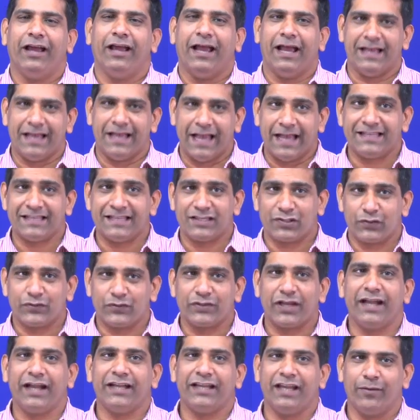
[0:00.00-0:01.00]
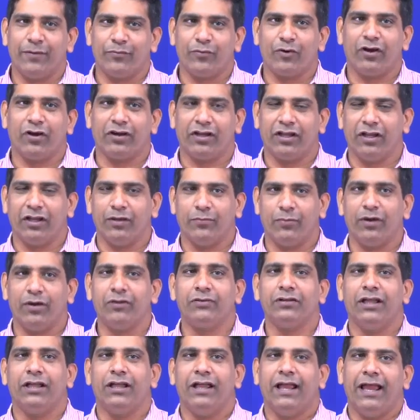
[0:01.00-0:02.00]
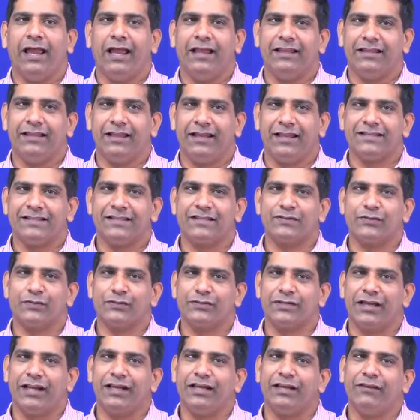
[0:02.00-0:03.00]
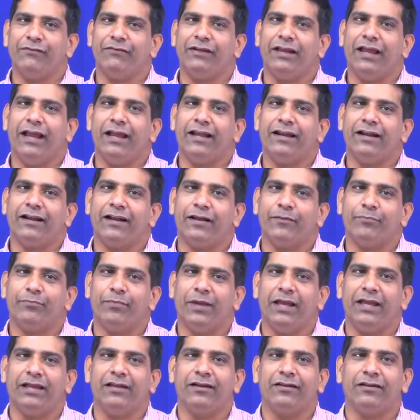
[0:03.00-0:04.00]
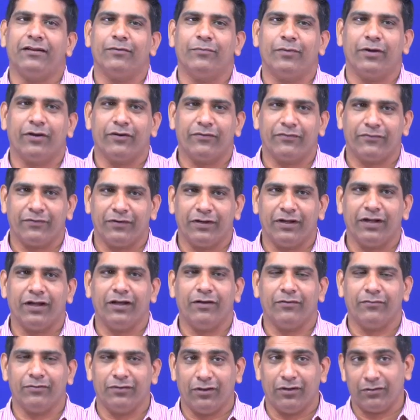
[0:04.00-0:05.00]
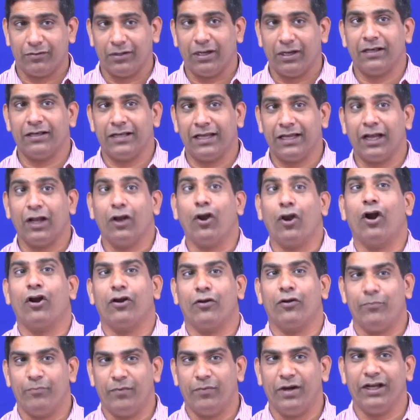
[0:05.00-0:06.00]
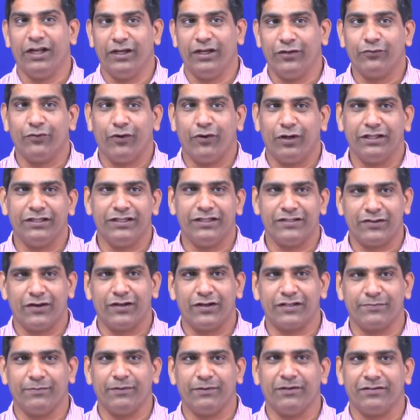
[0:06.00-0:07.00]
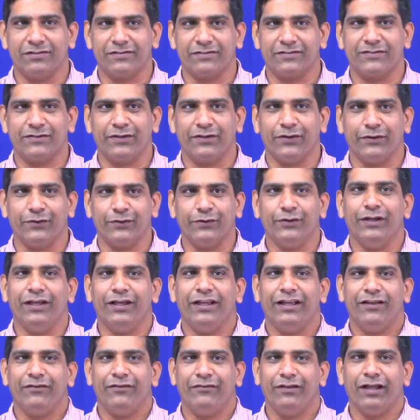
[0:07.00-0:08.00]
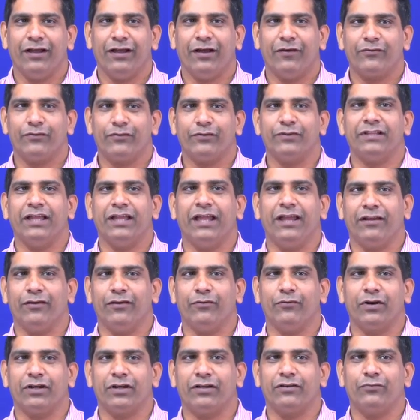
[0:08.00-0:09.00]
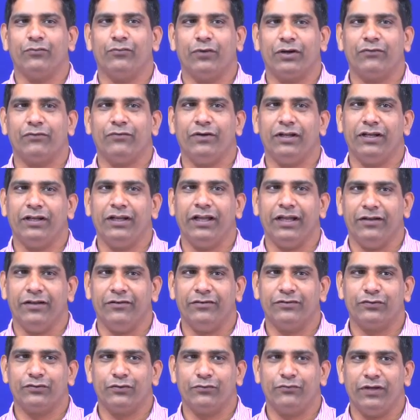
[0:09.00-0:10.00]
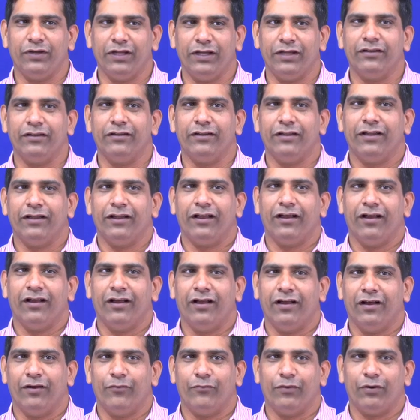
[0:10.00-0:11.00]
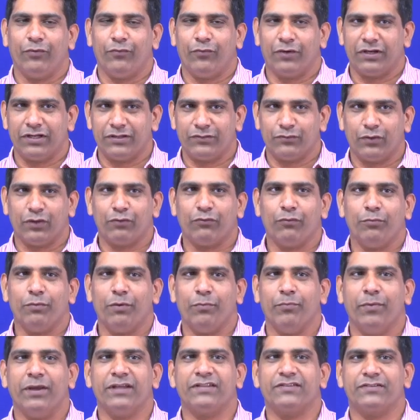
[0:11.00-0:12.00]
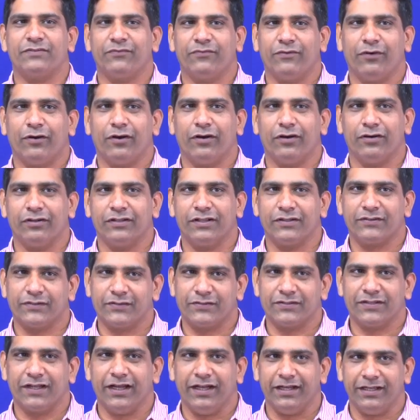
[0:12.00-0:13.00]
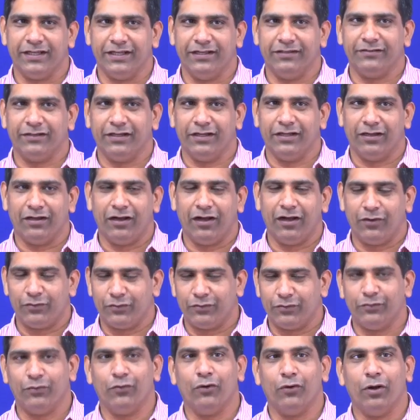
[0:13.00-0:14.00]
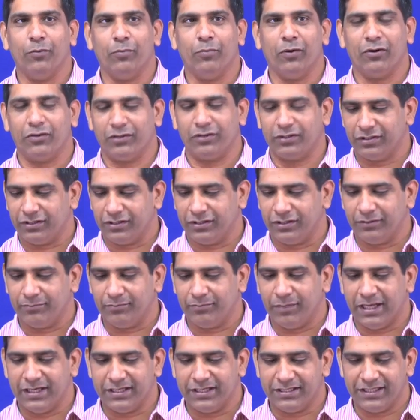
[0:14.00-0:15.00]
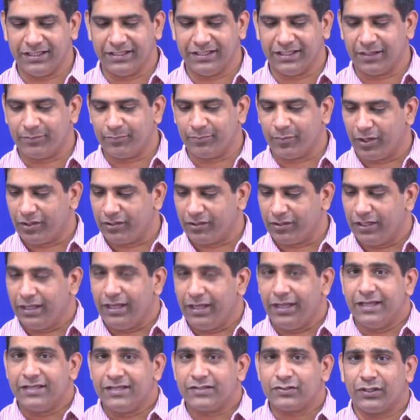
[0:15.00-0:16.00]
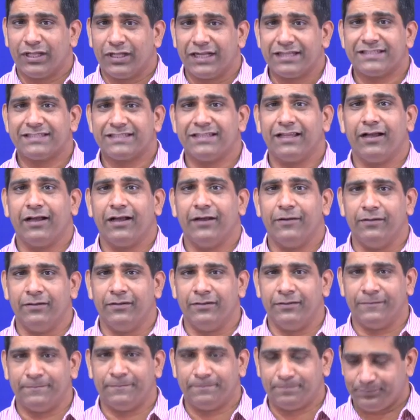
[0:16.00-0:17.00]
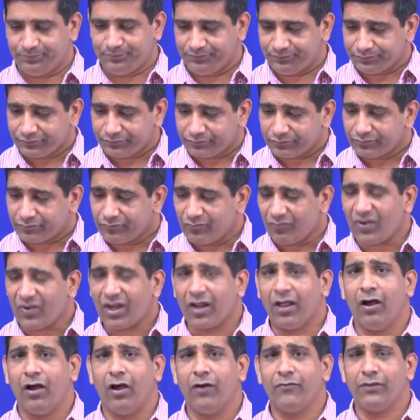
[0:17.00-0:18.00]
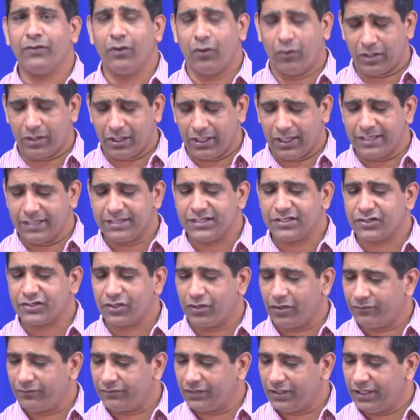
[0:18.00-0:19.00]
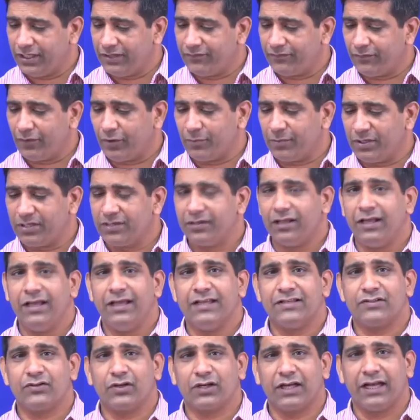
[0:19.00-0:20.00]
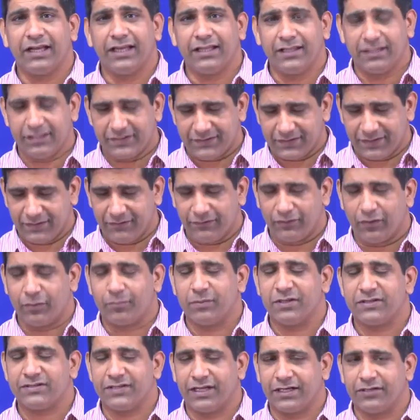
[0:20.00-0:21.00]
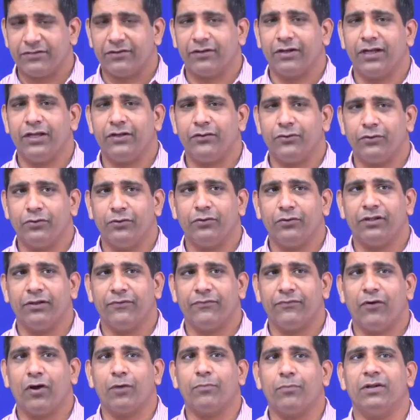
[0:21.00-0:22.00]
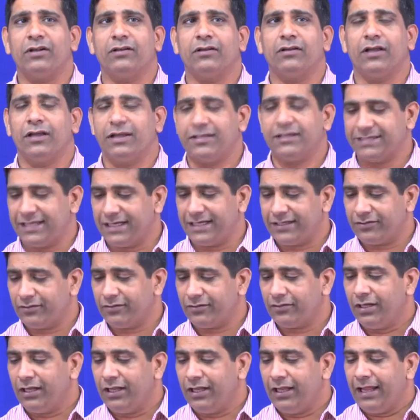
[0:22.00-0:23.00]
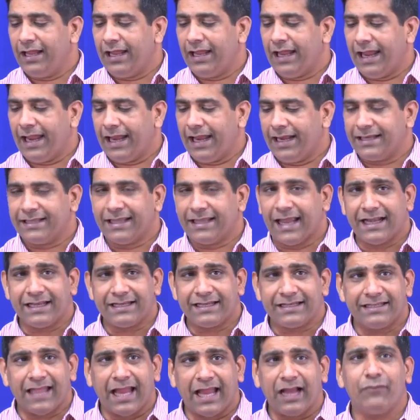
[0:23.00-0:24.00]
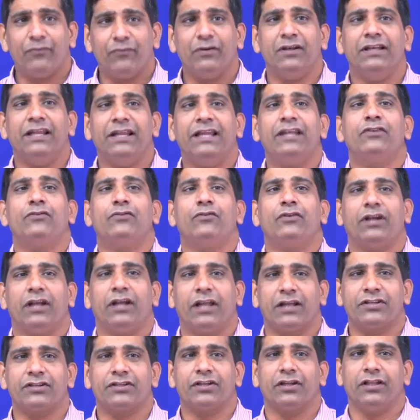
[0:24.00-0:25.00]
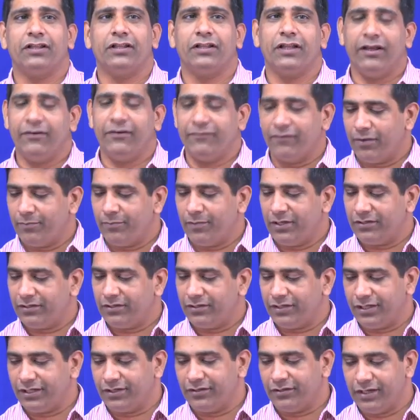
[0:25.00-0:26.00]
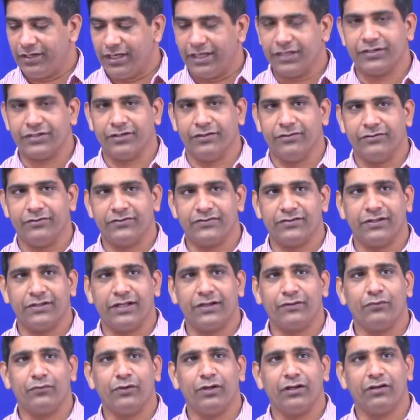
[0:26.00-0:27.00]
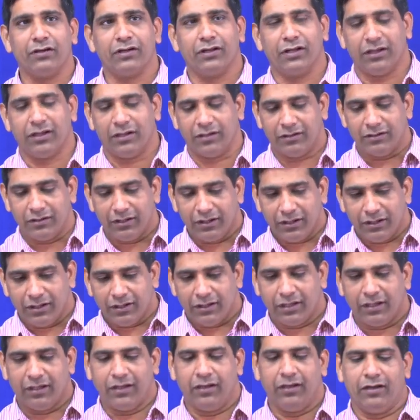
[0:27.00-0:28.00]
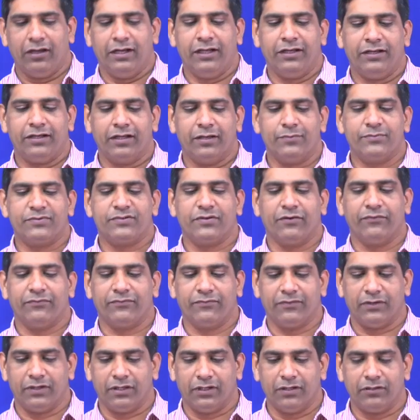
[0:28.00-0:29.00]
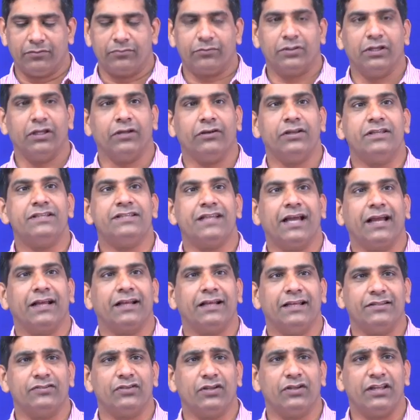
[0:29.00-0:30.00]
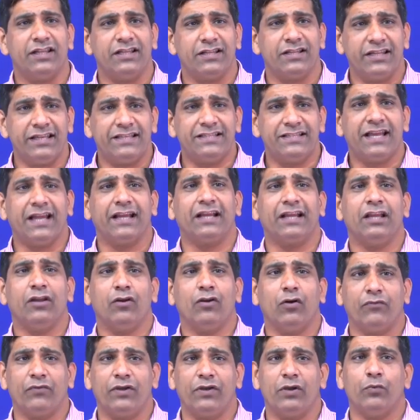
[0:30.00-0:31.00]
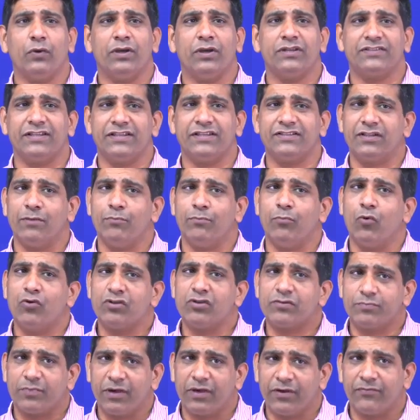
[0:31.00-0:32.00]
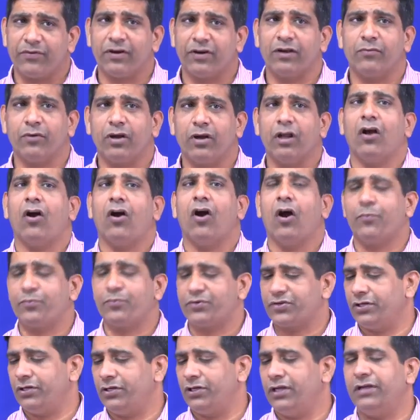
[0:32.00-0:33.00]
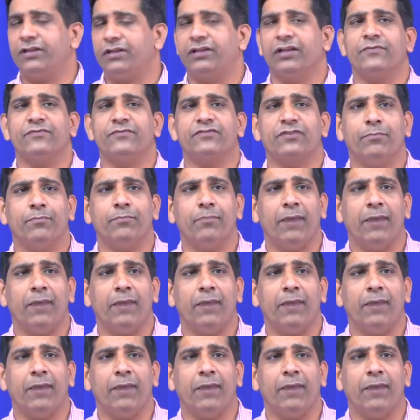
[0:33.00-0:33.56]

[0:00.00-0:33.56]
as a society I'm talking about, and then as a society we ended up paying little bit of like a lot of money to all these hospitals. So we have to think what we need. Should we what will be best for the society, how to go about managing that part. So that's the of the organization of the informal. So getting this informal sector into the formal sector, and that will lead to reduction in the environmental degradation. So that will in terms of the recycling. So recycling of e-waste is the most preferred option in terms of